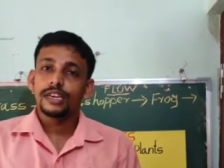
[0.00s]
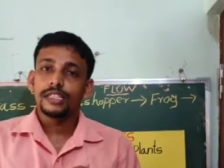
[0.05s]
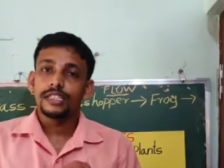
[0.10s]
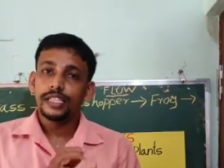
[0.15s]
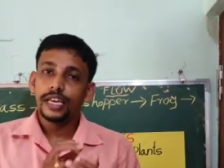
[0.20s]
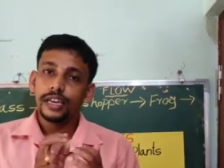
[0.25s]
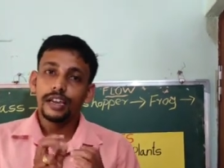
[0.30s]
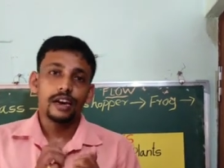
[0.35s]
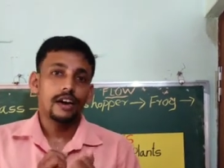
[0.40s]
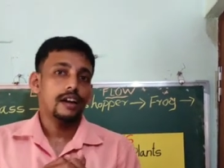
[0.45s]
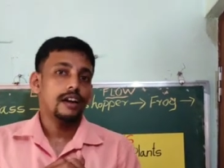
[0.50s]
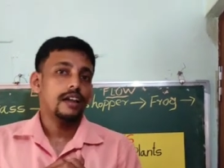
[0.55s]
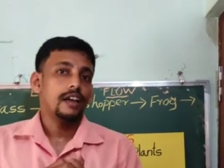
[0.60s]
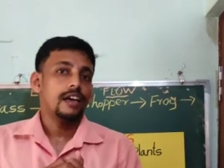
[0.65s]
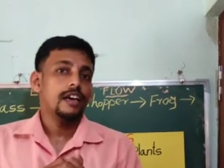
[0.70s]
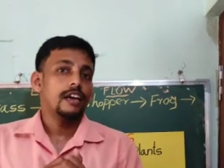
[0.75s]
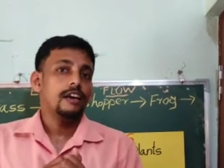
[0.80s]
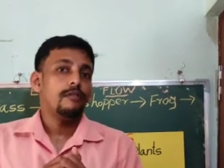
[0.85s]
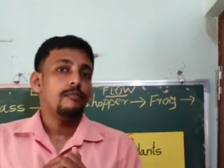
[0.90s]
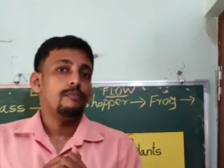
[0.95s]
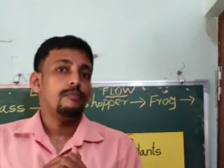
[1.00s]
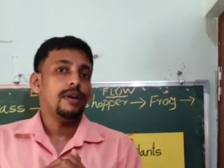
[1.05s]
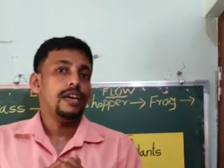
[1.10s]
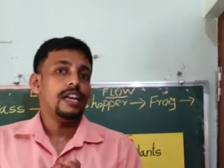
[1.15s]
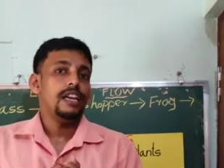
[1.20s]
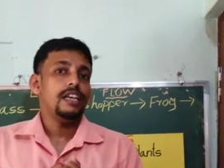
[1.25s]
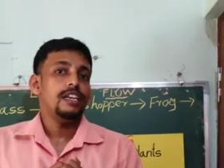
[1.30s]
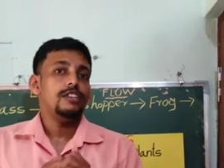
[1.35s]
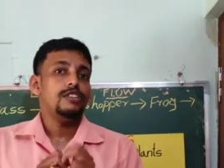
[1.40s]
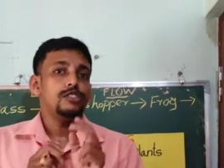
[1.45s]
There are
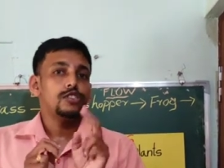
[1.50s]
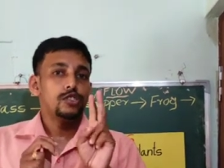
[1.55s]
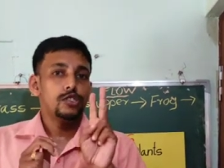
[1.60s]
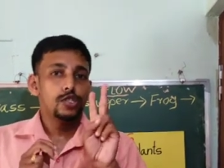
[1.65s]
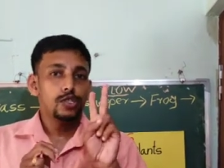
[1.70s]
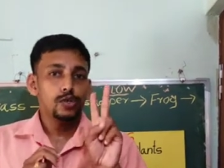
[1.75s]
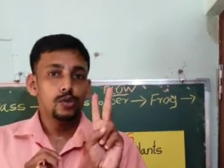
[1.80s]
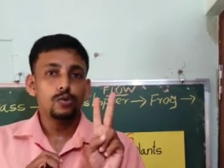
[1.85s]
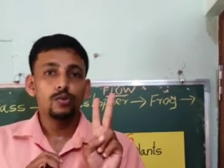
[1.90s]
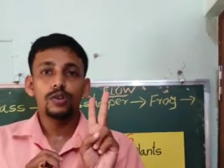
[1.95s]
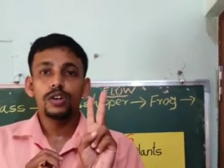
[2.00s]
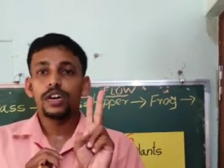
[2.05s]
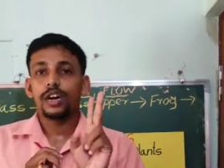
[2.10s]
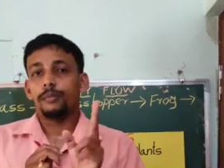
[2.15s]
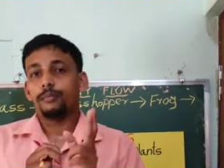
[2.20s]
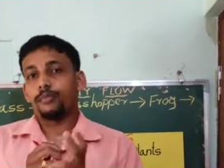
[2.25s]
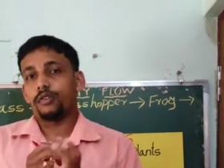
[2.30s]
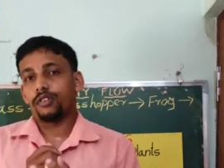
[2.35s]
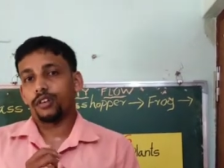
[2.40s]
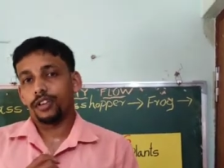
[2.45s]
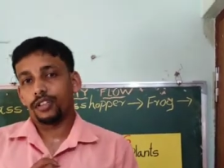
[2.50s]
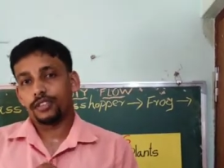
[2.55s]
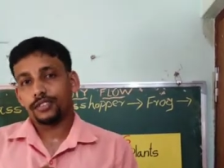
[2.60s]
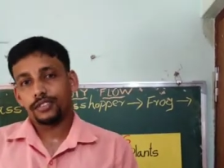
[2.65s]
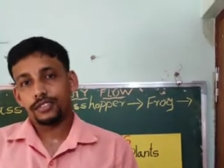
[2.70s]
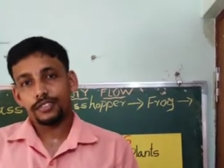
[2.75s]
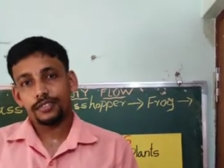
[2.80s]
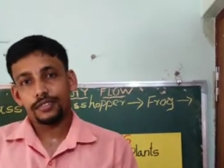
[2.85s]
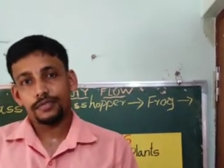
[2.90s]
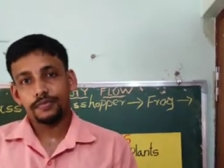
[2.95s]
mainly two
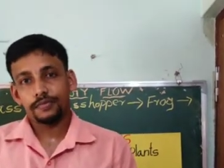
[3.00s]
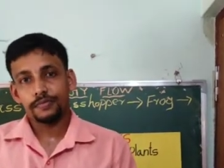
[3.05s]
components.